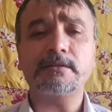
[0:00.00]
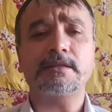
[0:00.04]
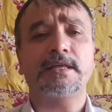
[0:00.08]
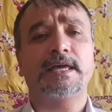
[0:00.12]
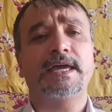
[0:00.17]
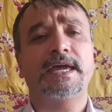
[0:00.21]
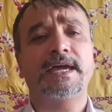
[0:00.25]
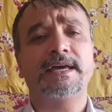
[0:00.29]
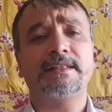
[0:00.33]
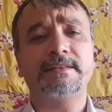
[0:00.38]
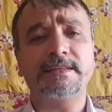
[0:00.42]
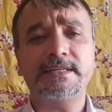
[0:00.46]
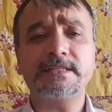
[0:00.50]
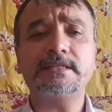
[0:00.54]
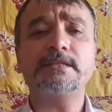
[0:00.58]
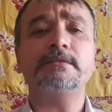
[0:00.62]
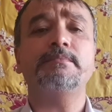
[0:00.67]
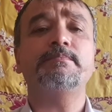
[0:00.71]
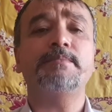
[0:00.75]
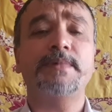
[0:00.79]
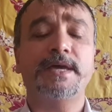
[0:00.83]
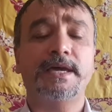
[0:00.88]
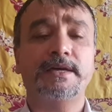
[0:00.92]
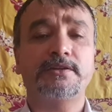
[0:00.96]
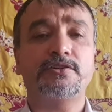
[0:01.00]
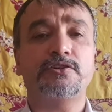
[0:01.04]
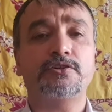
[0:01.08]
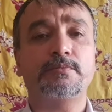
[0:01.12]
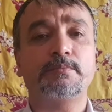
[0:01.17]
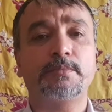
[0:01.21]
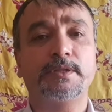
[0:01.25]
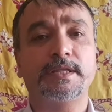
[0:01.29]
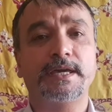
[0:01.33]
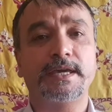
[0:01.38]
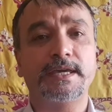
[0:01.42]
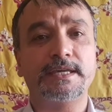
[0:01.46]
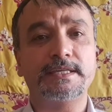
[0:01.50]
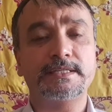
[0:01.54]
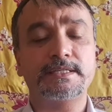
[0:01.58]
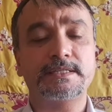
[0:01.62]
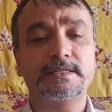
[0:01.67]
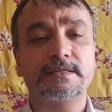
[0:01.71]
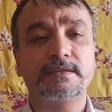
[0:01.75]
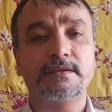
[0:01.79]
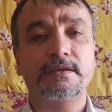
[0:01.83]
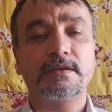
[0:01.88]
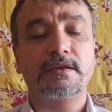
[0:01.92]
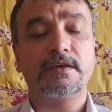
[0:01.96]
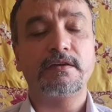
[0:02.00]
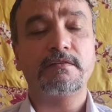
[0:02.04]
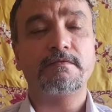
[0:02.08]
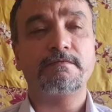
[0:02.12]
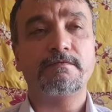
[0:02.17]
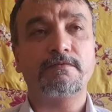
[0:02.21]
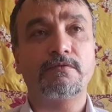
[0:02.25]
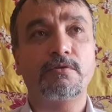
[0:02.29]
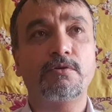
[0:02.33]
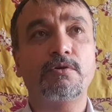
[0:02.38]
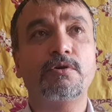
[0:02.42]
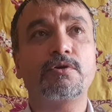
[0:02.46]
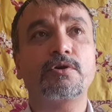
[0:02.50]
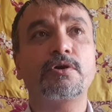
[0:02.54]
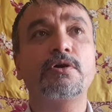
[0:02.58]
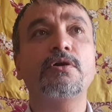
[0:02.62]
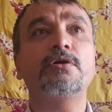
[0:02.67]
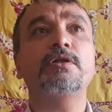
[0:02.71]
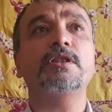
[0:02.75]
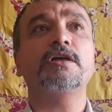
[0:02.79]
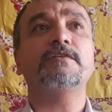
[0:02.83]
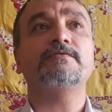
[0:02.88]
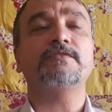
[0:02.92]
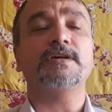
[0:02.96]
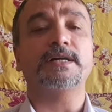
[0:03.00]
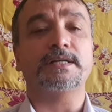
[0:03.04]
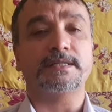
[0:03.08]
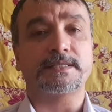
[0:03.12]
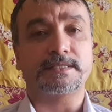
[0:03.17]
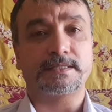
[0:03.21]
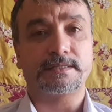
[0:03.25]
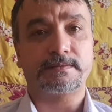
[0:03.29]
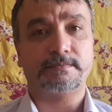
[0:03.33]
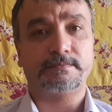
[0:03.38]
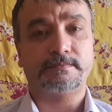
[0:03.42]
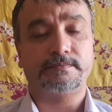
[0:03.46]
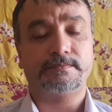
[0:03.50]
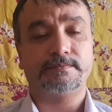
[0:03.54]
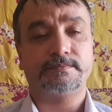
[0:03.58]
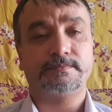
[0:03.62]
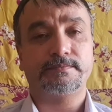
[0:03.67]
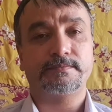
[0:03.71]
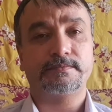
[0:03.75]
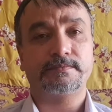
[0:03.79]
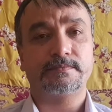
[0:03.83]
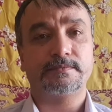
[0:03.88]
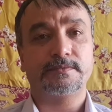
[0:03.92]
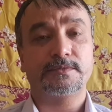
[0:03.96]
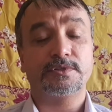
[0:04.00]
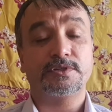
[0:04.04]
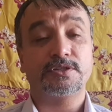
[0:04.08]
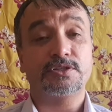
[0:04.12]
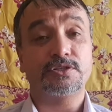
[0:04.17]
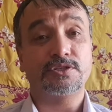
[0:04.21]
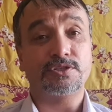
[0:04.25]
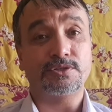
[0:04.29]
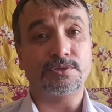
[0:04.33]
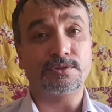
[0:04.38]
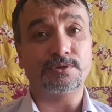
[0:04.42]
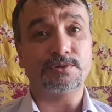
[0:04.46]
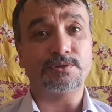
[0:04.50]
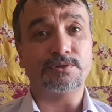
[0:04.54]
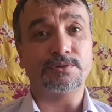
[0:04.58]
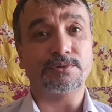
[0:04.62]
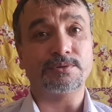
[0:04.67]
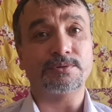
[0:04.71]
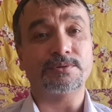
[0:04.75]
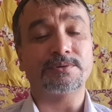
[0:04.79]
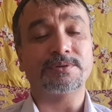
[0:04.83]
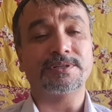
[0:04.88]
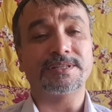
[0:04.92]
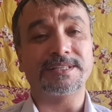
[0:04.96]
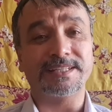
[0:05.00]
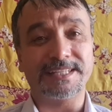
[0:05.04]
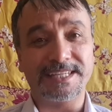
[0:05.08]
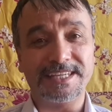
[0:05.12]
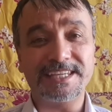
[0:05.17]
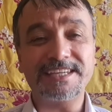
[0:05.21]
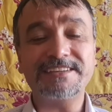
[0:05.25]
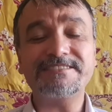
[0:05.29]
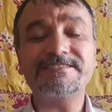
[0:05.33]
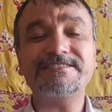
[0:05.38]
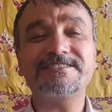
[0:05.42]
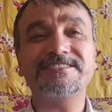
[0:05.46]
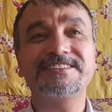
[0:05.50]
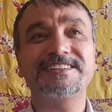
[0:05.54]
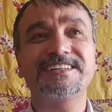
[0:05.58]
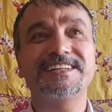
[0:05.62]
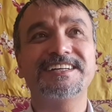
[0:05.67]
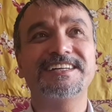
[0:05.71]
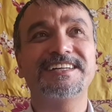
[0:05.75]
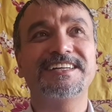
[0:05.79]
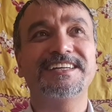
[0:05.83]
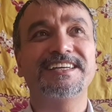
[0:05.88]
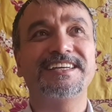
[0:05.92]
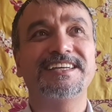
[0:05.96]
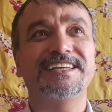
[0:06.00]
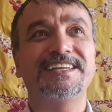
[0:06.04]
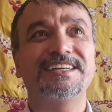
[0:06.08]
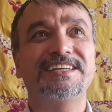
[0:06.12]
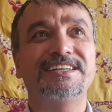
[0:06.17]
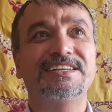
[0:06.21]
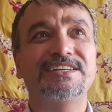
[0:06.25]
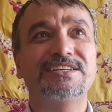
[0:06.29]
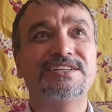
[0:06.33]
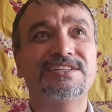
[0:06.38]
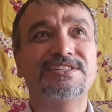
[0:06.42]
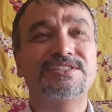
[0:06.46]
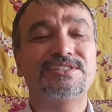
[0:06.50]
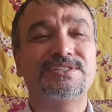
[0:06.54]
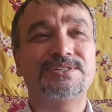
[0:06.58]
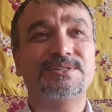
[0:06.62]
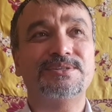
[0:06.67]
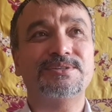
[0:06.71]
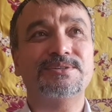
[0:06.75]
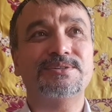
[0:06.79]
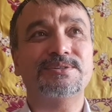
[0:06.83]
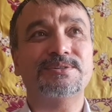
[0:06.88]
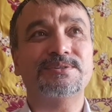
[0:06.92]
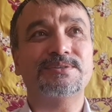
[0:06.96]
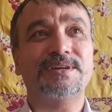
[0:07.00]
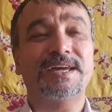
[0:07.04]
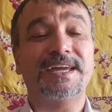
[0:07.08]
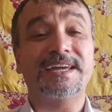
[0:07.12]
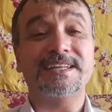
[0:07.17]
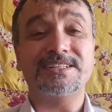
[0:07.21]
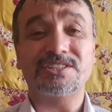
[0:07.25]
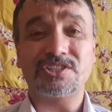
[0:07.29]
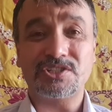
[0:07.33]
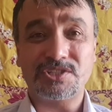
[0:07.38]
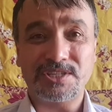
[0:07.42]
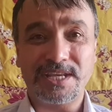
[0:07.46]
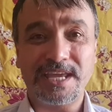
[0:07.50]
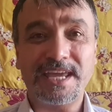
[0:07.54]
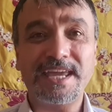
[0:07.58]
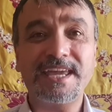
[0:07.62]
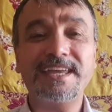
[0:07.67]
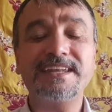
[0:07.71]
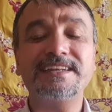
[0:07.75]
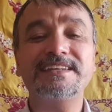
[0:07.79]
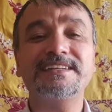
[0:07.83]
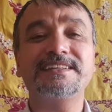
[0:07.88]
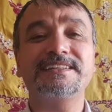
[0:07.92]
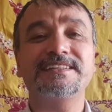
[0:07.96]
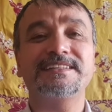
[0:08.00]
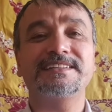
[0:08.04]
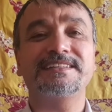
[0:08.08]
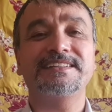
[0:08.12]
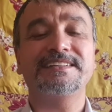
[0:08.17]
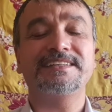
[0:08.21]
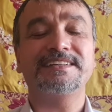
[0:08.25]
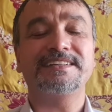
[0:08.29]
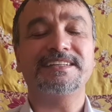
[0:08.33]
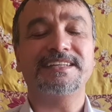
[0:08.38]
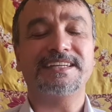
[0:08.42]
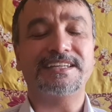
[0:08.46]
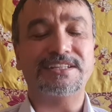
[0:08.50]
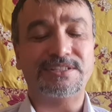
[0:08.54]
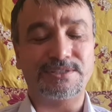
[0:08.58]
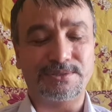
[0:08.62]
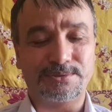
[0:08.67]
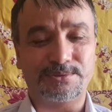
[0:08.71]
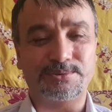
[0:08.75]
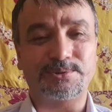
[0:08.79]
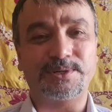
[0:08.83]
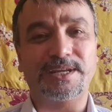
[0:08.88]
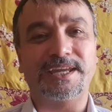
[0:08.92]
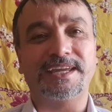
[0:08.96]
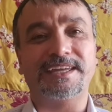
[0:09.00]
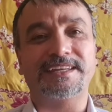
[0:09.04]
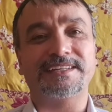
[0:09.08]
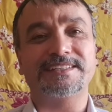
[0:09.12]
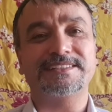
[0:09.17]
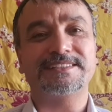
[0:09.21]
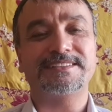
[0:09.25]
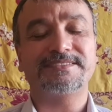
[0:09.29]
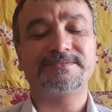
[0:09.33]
little better place for all of us to live, to entertain, and to create.